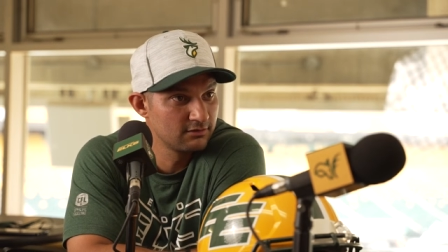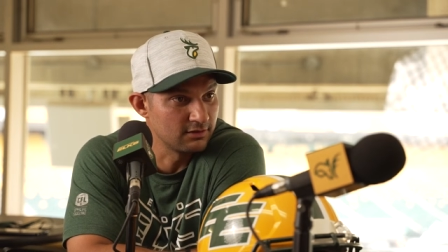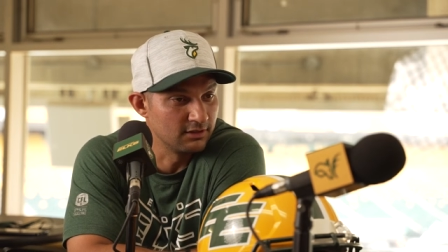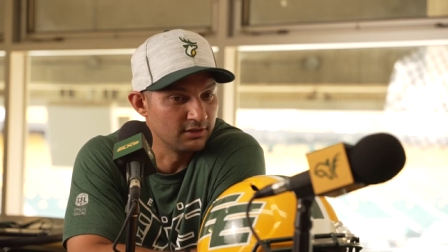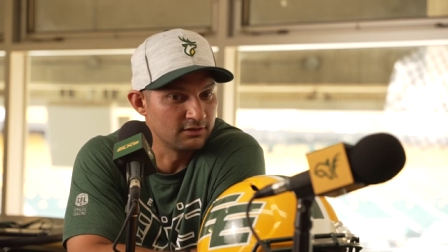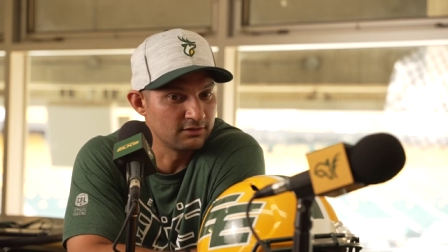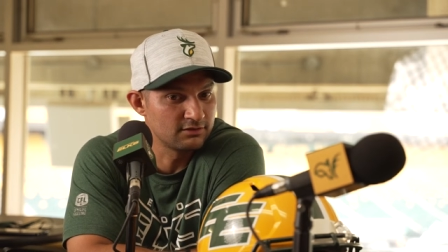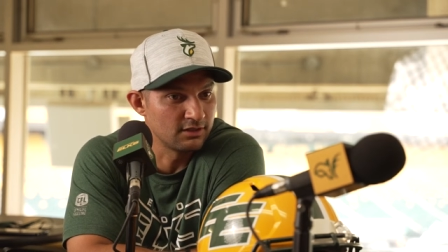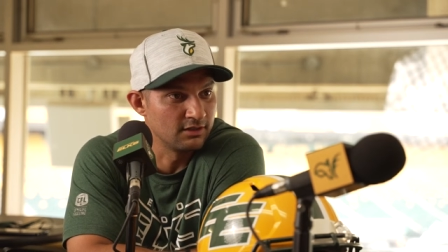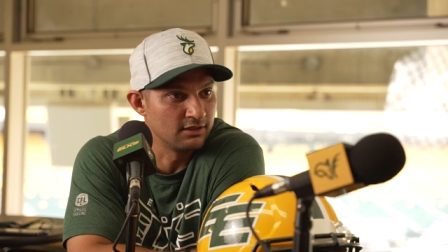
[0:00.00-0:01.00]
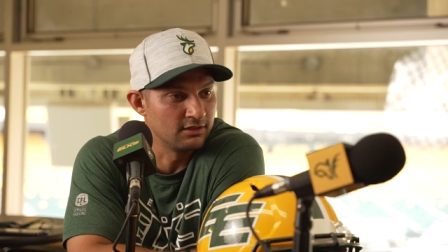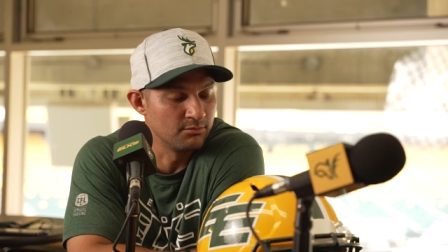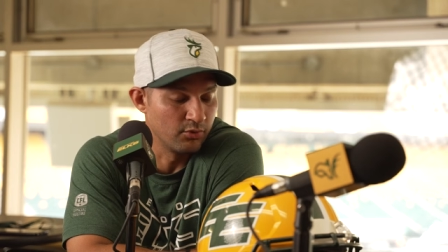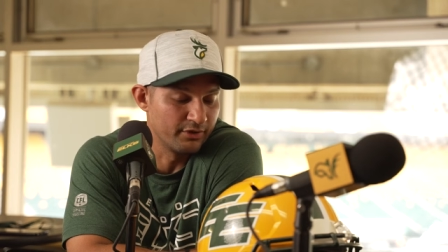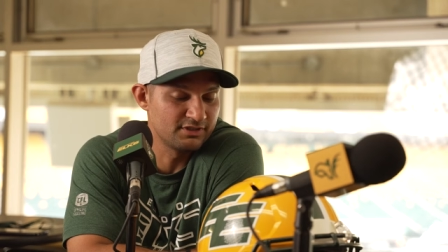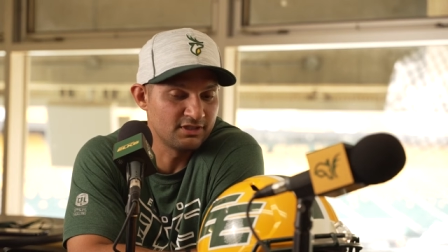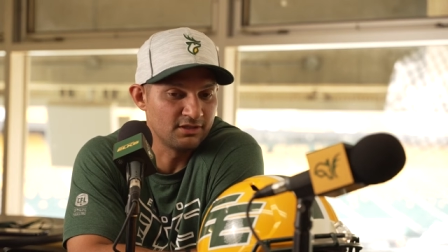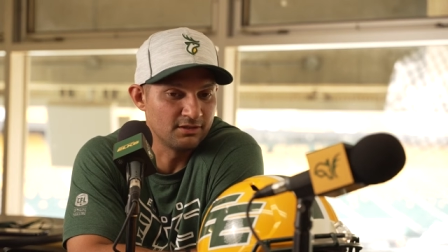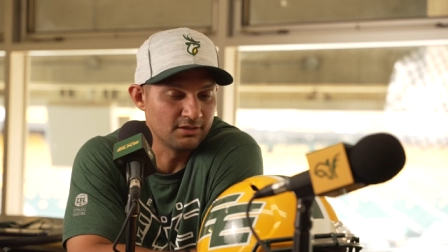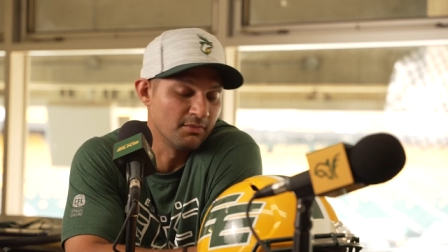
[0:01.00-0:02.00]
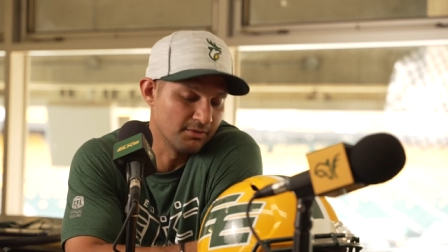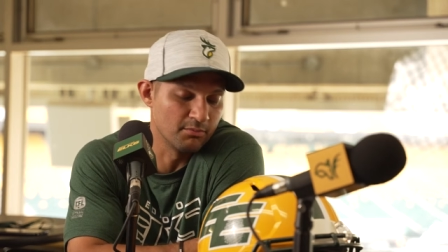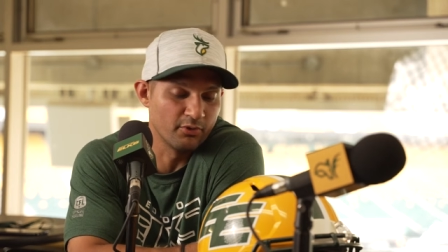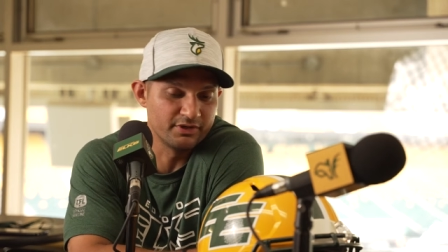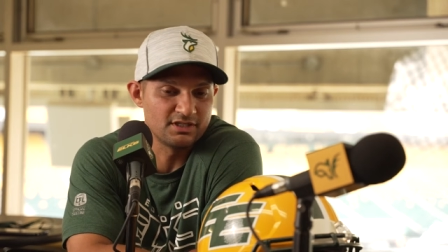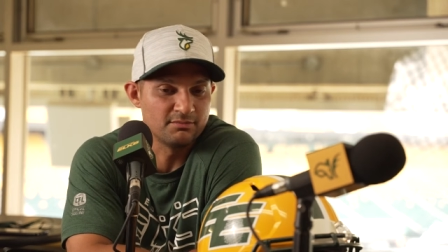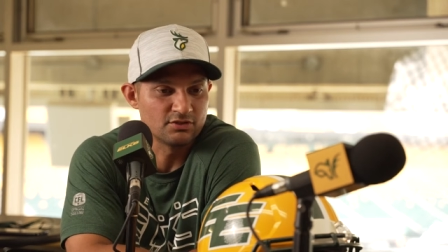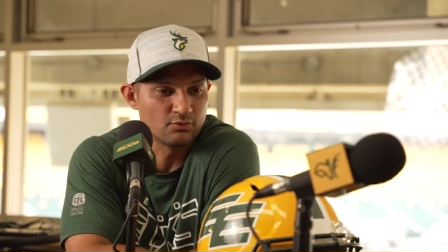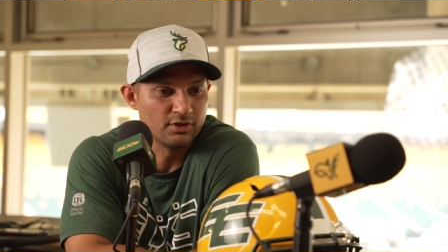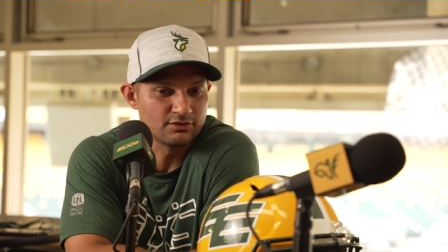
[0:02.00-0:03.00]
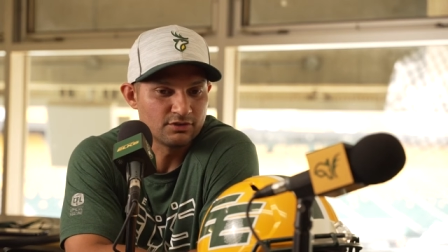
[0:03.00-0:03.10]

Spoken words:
boys team, the boys team as well.